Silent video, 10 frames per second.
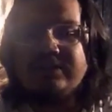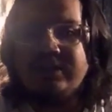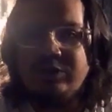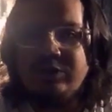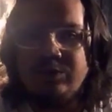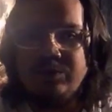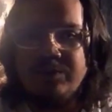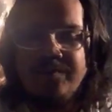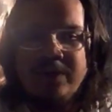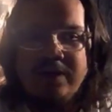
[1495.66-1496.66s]
they do.
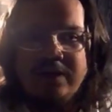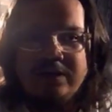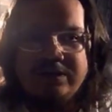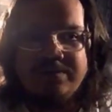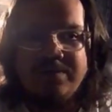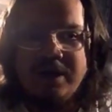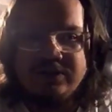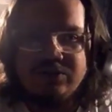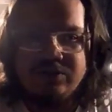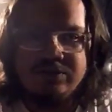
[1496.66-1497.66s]
Did the
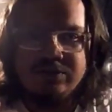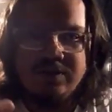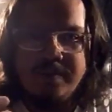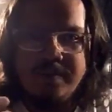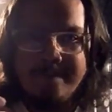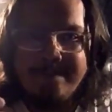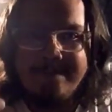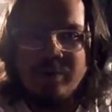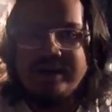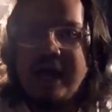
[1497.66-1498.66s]
monsters
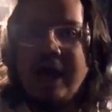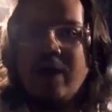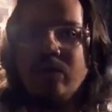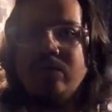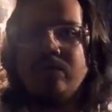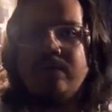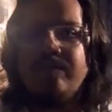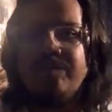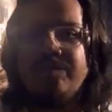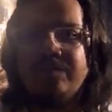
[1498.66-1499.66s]
break out?
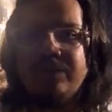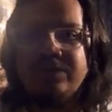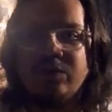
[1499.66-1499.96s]
Is the